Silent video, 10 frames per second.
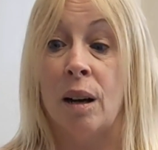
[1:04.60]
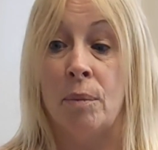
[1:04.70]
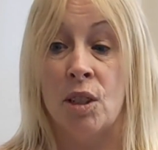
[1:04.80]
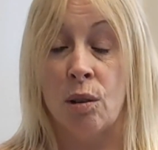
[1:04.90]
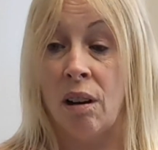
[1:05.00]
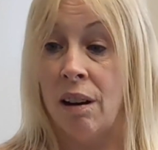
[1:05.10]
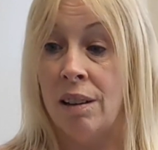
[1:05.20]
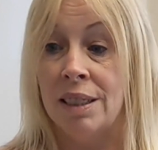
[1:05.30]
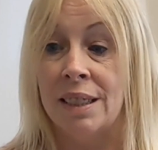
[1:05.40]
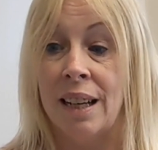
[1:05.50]
come to
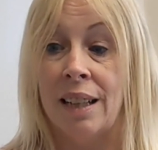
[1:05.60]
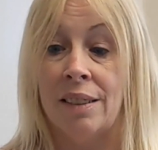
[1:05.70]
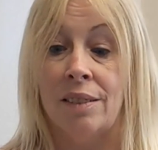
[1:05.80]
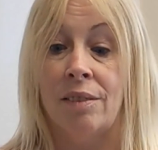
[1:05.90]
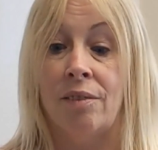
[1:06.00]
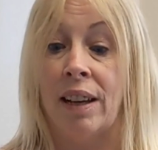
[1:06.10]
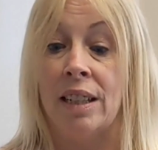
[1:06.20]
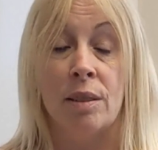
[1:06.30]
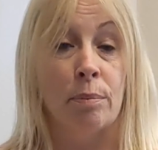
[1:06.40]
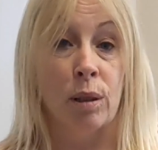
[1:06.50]
us and
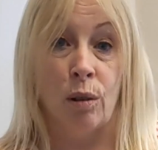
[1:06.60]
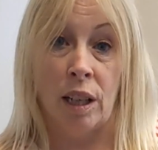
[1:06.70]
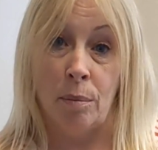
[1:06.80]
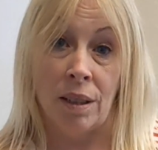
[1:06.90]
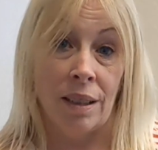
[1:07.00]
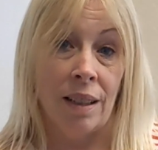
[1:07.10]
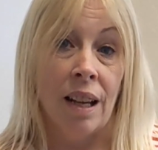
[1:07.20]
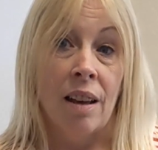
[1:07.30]
find employment,